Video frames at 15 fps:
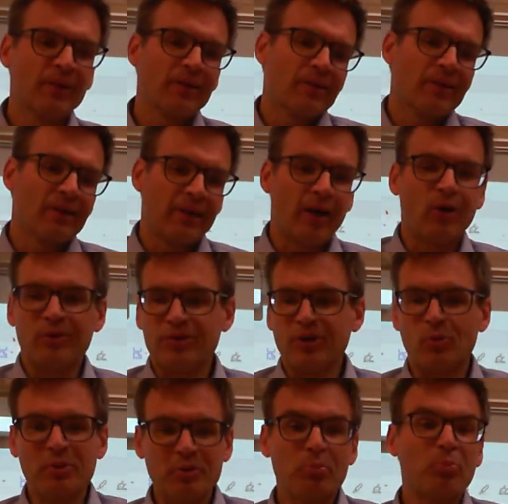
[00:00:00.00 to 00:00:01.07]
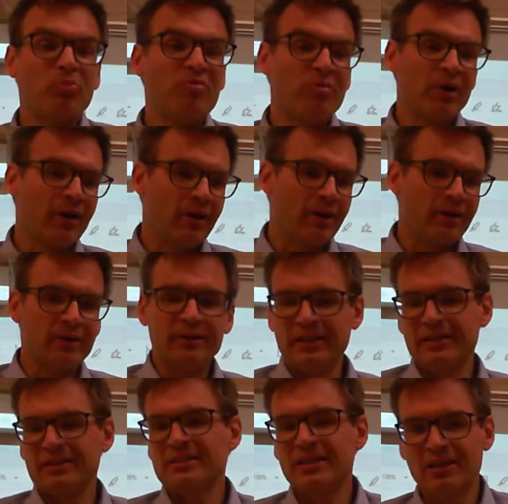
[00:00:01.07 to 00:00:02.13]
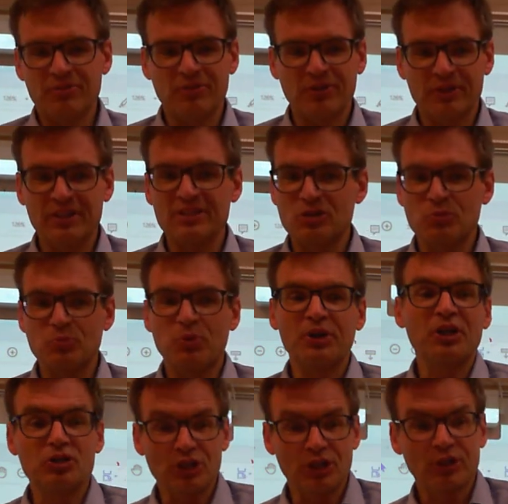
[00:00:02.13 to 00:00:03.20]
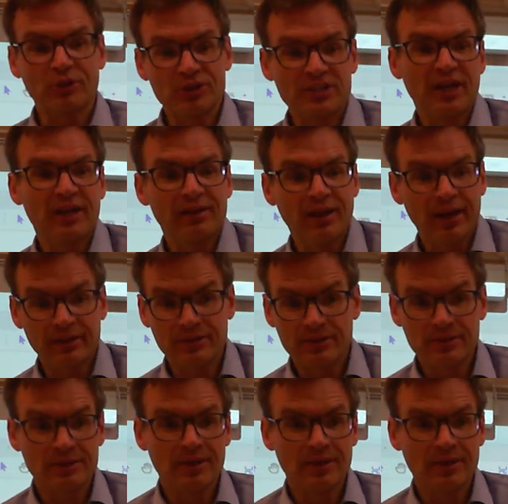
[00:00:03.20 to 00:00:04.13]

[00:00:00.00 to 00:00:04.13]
Now there'll be, the intent for this is pretty generous deadlines.